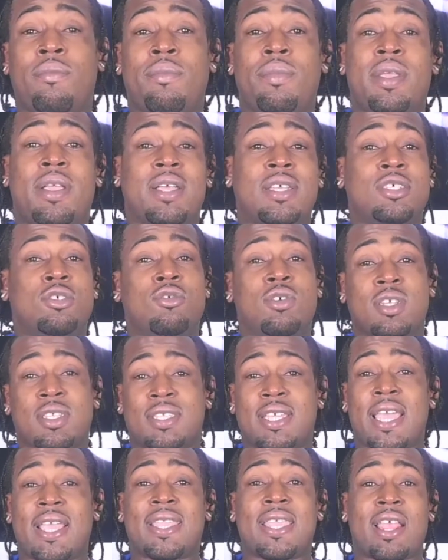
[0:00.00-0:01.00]
Because you could
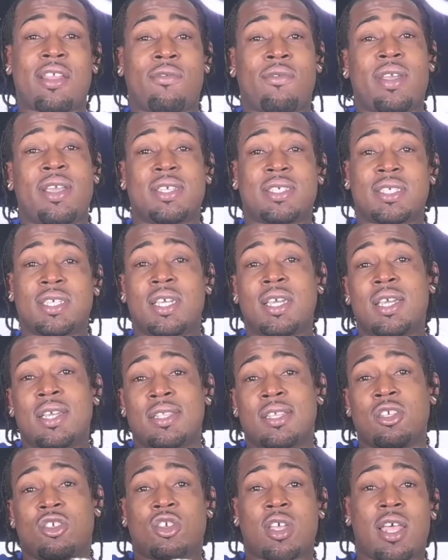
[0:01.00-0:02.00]
take that risk
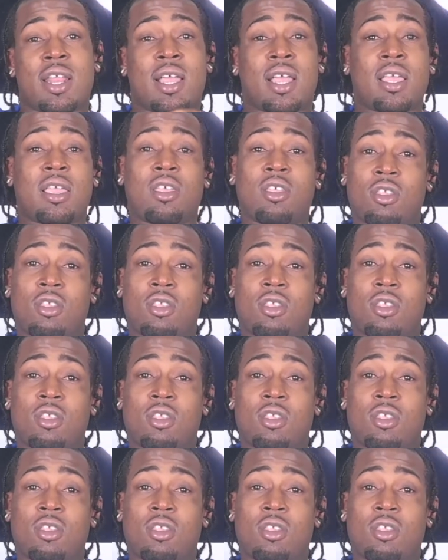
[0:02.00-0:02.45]
to try to